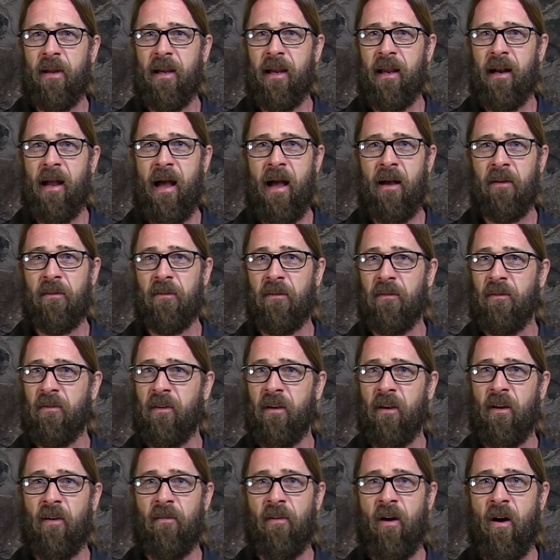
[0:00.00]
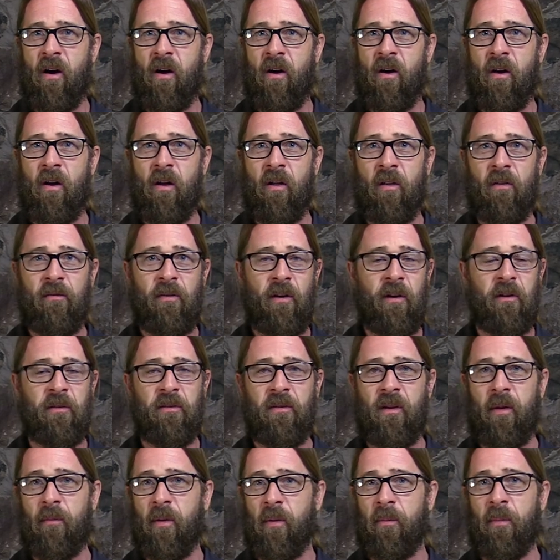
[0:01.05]
to get out and see all of our
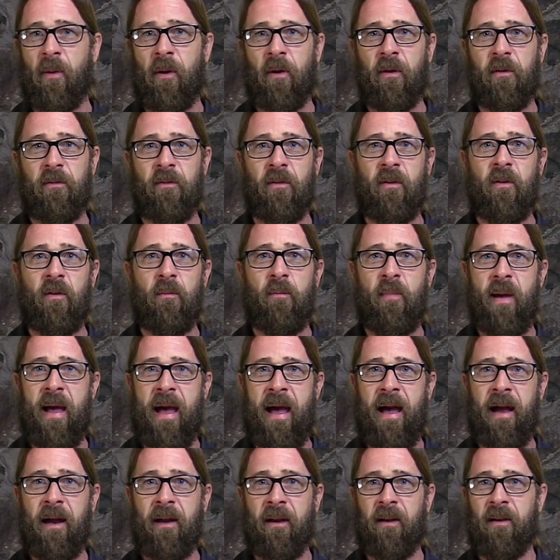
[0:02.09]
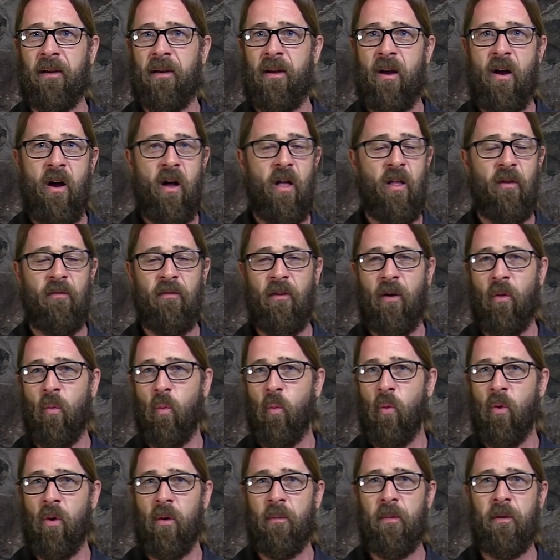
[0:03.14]
summer birds that are back, all of our
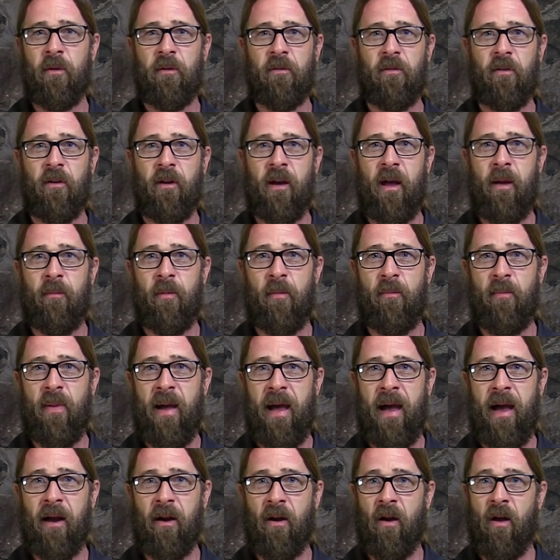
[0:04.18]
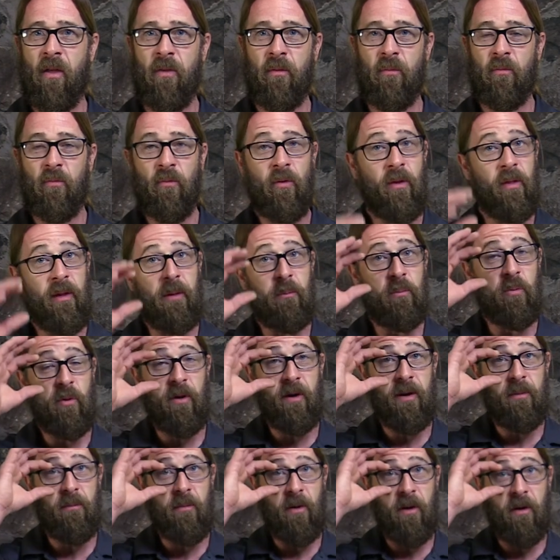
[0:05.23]
warblers are coming back, all the really
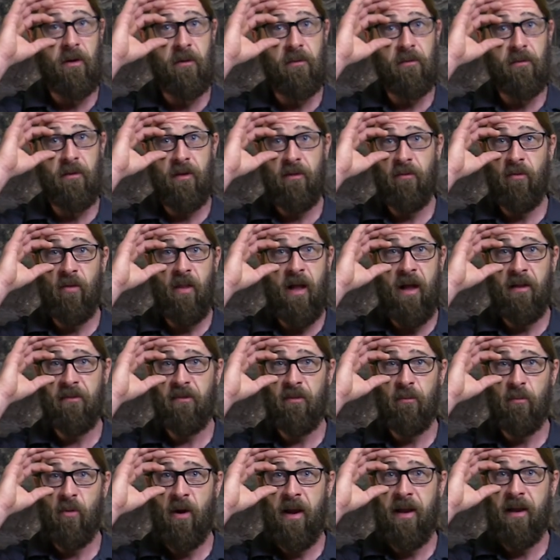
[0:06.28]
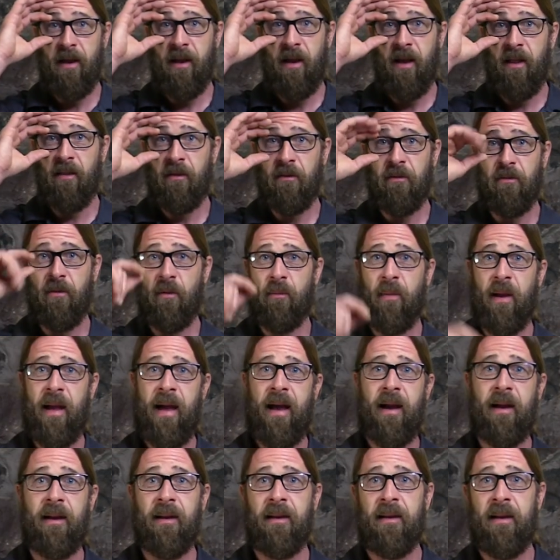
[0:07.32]
pretty birds that have lots of bright colors are
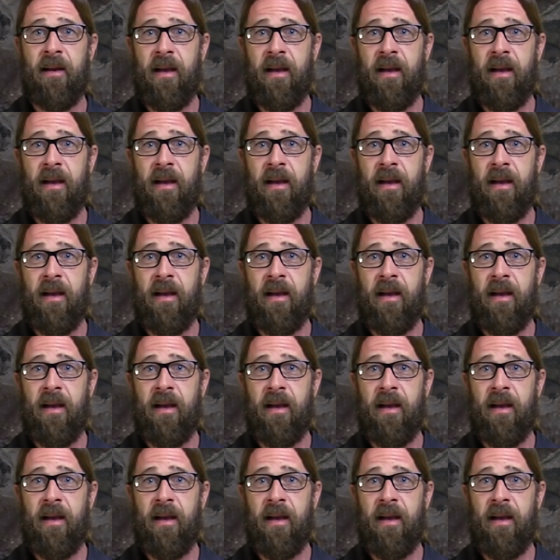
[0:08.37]
back.